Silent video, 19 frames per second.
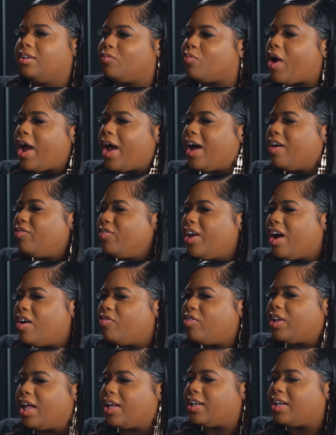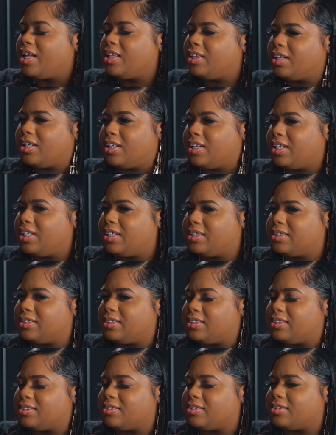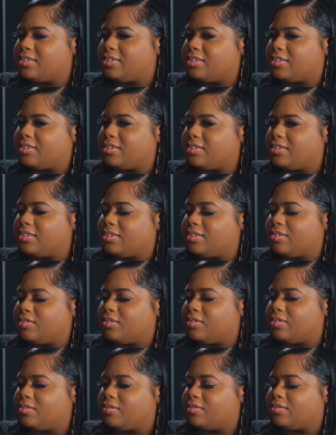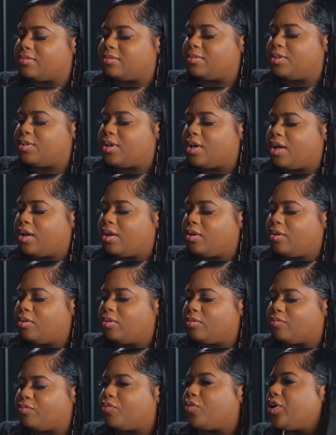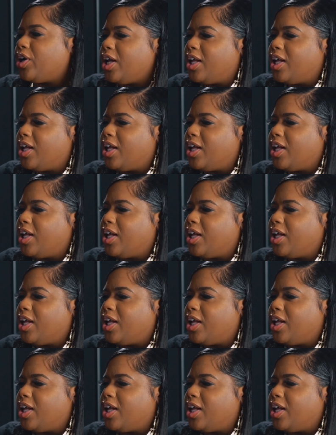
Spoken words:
Right. I feel like nothing is... for nothing.